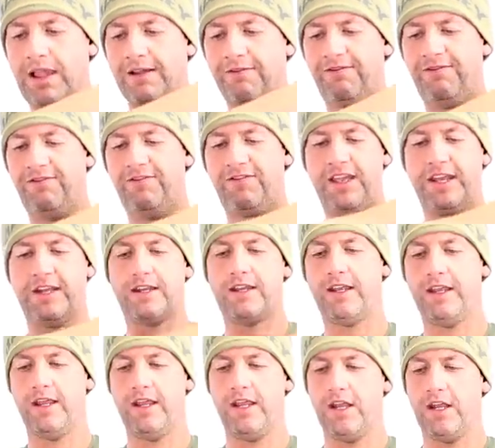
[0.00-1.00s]
fit
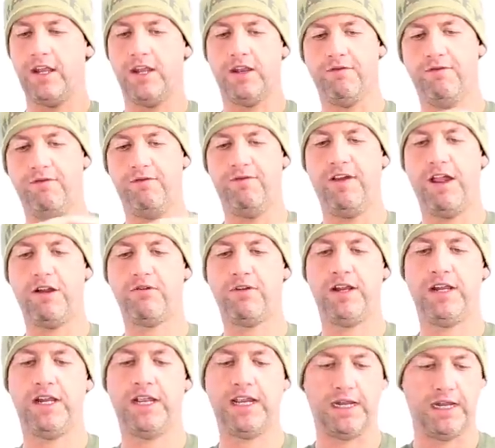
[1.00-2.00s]

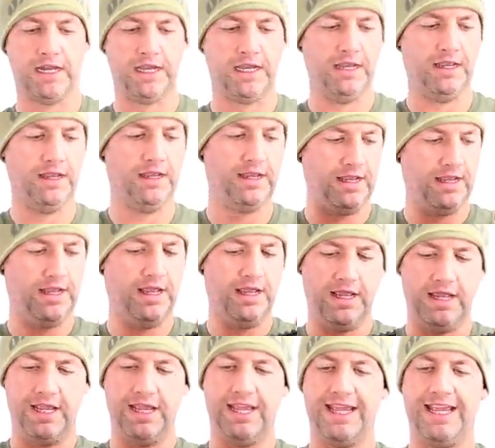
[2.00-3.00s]
very neatly
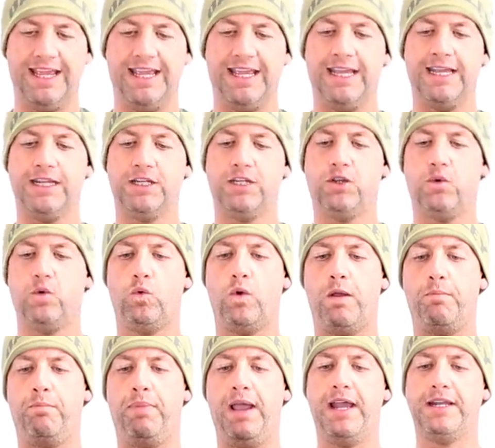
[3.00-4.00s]
into
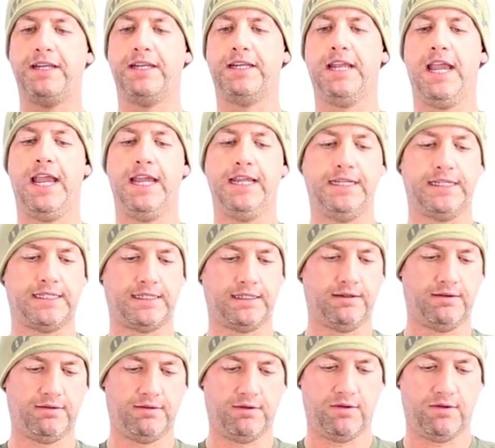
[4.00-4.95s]
a padded case,